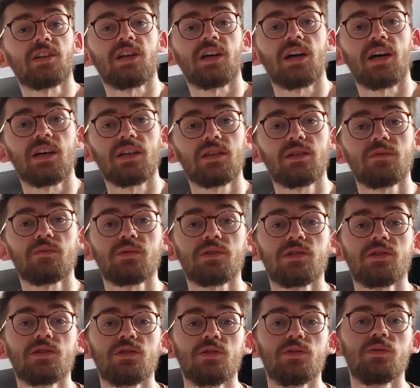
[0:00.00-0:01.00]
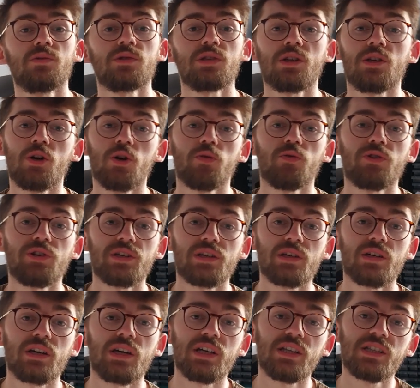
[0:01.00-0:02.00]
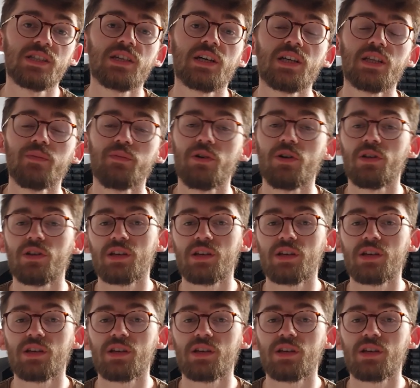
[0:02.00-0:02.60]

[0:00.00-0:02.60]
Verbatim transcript: I had was to use an O-ring inside the bottle